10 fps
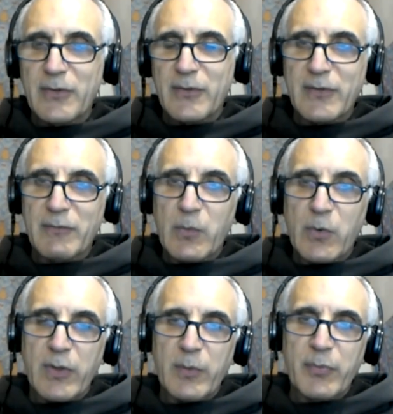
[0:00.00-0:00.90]
the civil
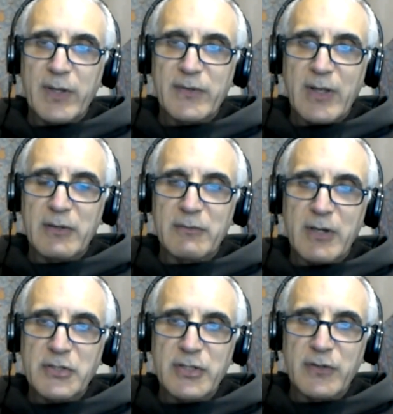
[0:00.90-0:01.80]
war that breaks out in
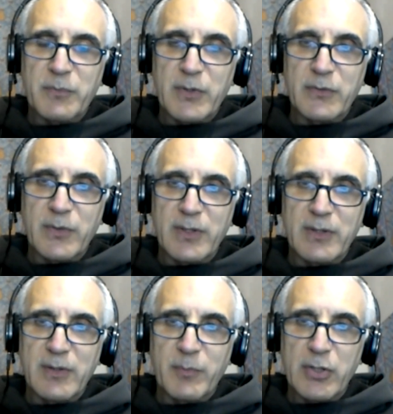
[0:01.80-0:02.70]
Russia is
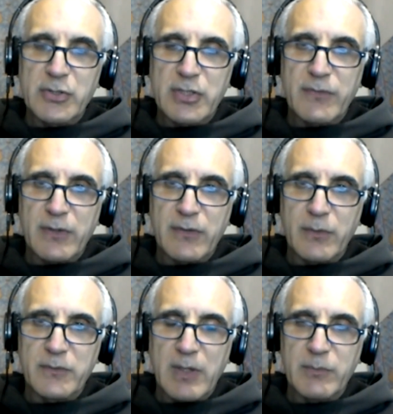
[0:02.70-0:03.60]
between the Bolsheviks, who
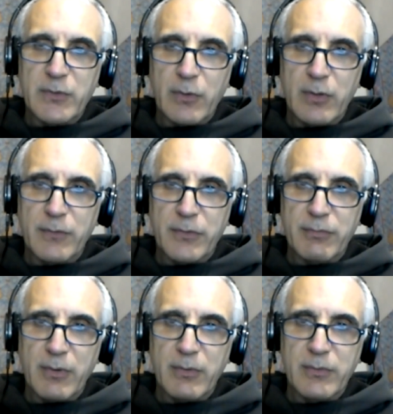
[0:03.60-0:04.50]
attempt to
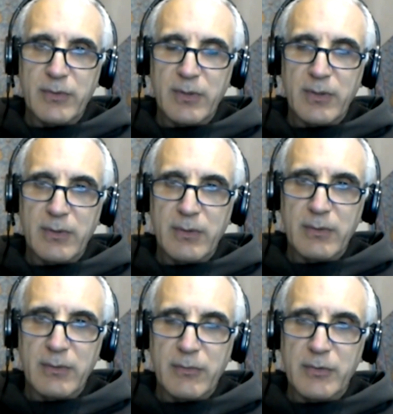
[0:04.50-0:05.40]
overthrow the
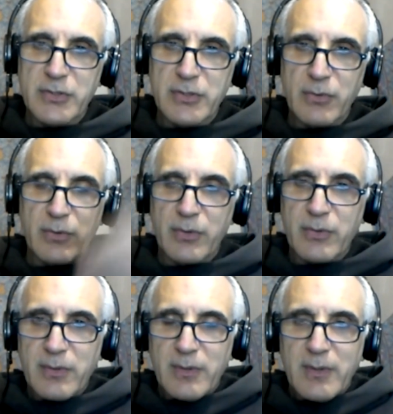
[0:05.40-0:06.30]
Christian
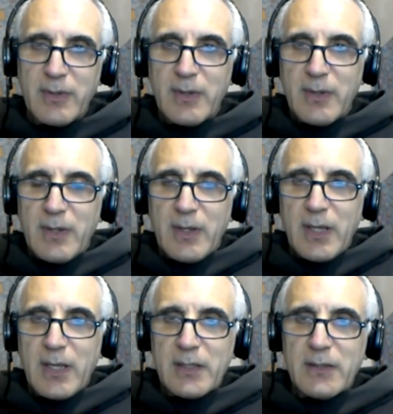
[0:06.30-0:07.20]
order,
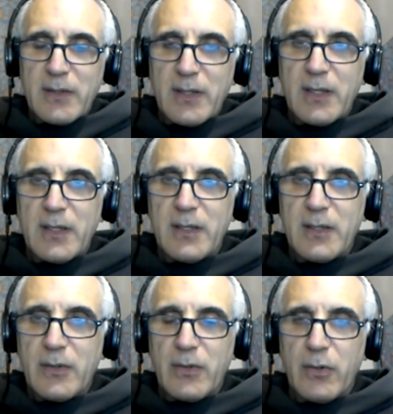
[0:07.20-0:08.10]
and
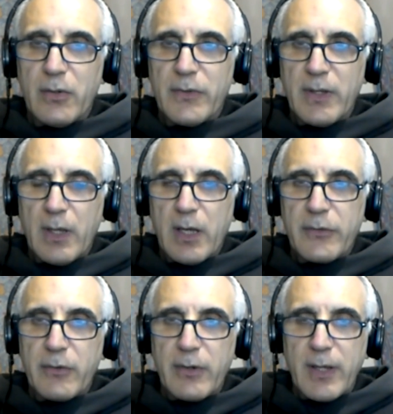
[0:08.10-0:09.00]
all the
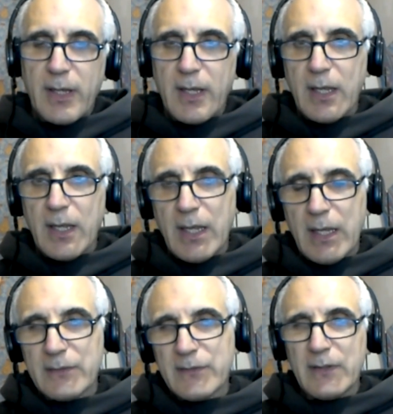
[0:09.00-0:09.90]
other
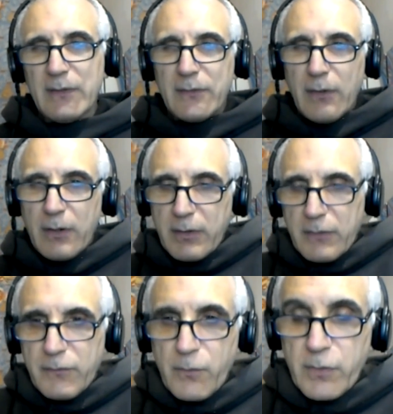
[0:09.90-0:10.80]

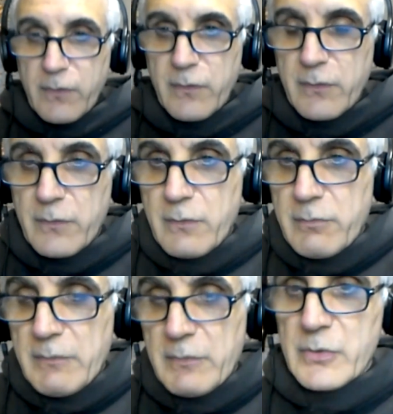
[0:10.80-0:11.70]
anti-Tsarist forces, because the
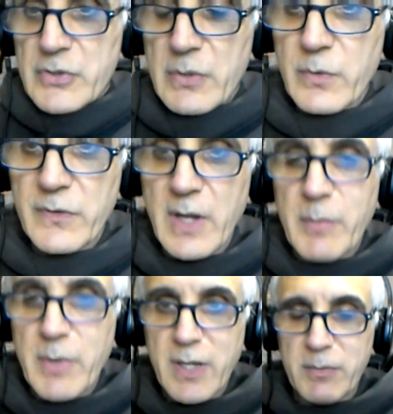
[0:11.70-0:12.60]
revolution was
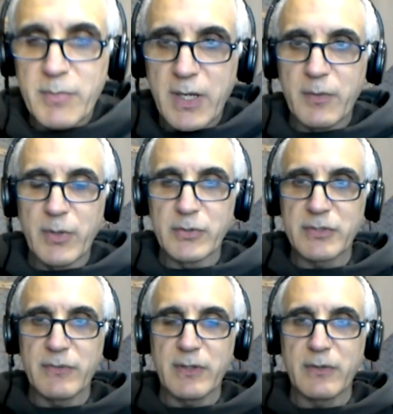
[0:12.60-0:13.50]
not begun by the
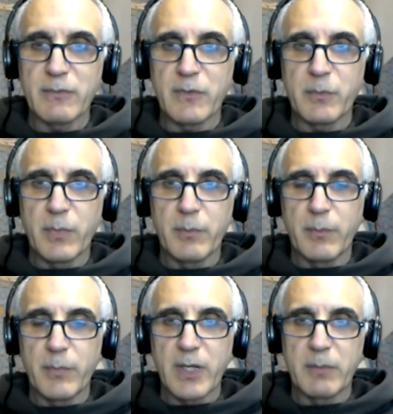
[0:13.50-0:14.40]
Bolsheviks. It was
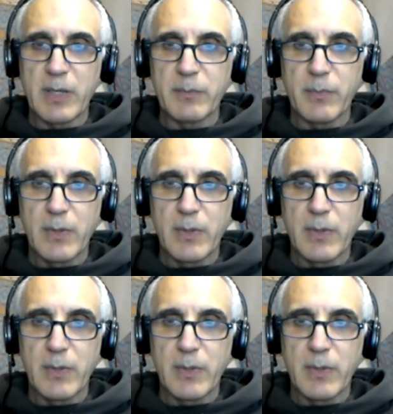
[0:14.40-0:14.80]
begun by